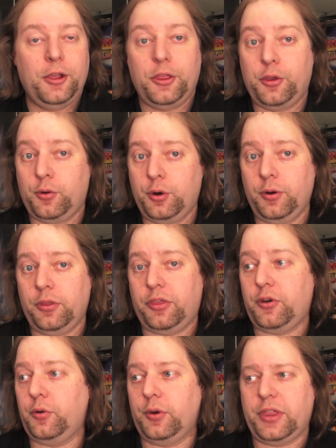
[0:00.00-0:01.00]
through and
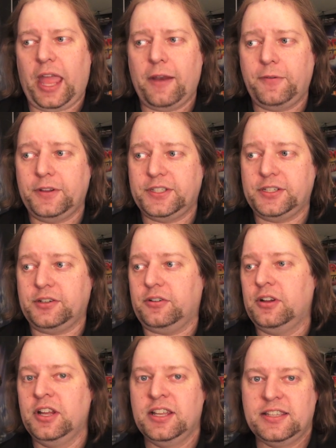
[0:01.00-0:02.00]
through, with every
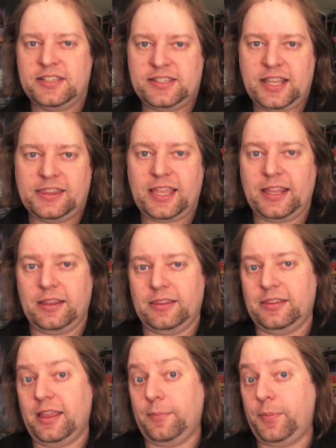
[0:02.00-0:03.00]
single set
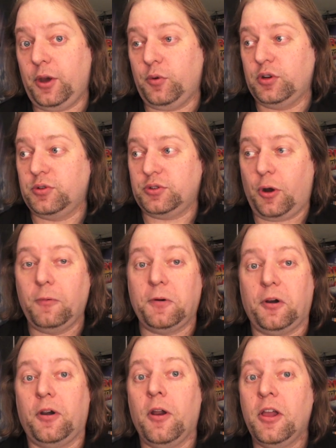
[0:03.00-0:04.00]
they built, which was
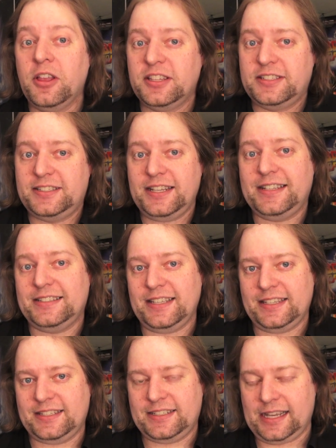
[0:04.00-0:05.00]
over
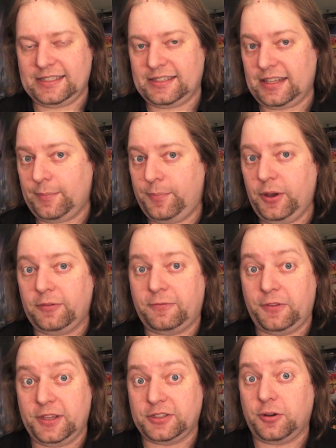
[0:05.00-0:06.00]
60 sets that they built
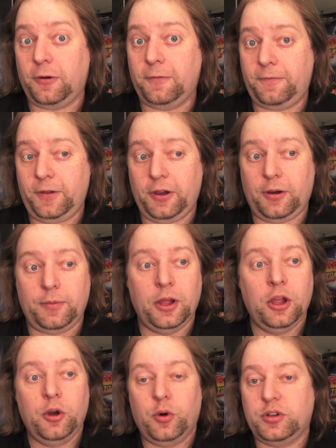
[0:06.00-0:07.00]
for this whole film,
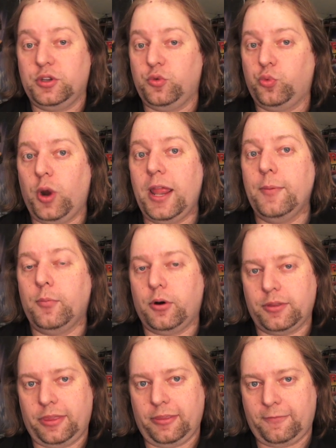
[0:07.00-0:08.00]
which is way
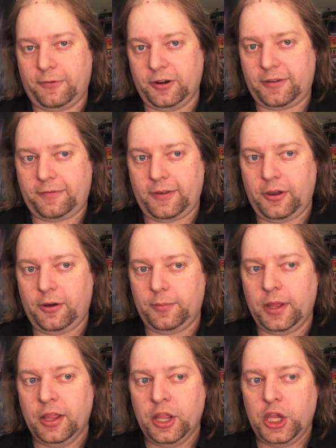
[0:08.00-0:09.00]
more than the first
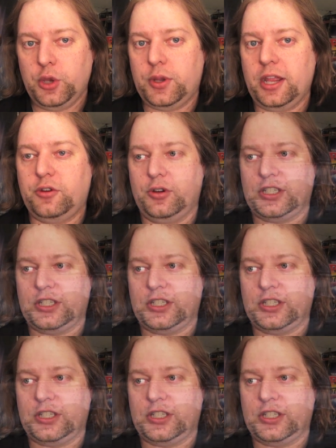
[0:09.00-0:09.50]
film. You get to